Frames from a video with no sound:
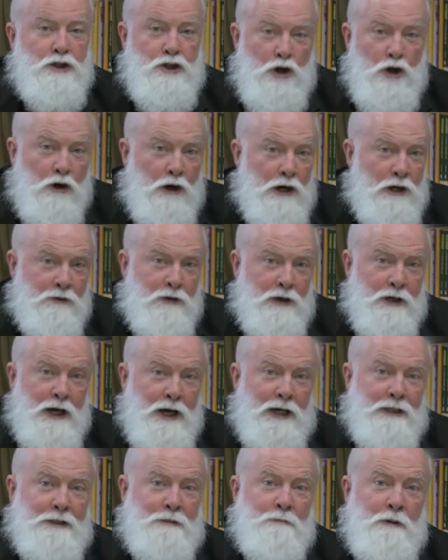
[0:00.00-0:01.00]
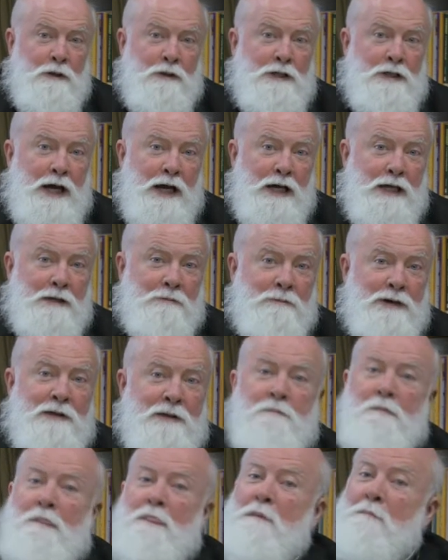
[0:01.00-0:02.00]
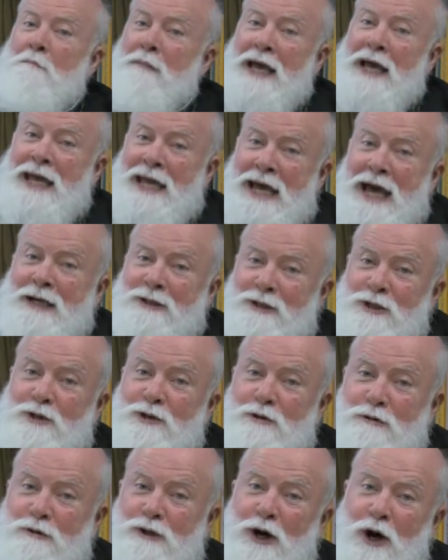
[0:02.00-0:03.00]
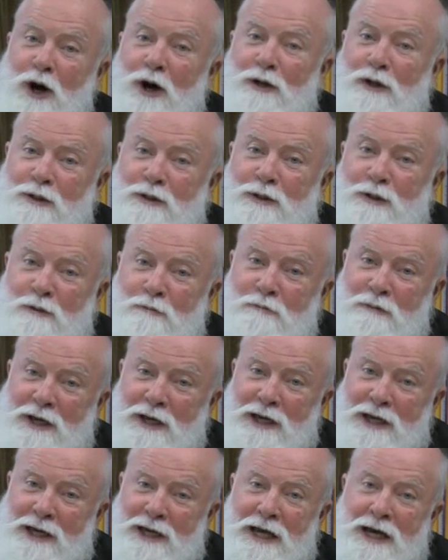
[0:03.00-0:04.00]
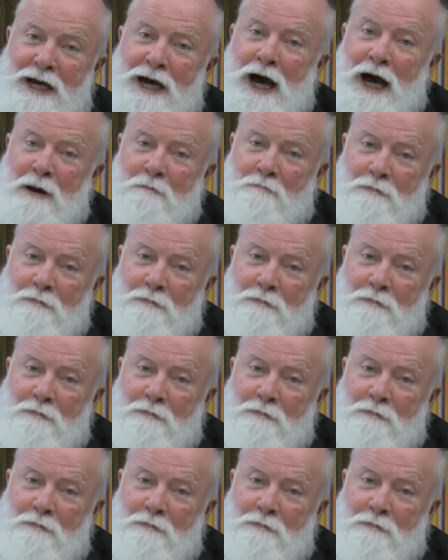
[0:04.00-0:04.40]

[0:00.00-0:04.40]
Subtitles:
Joy of the Gospel document, he asked you to also be a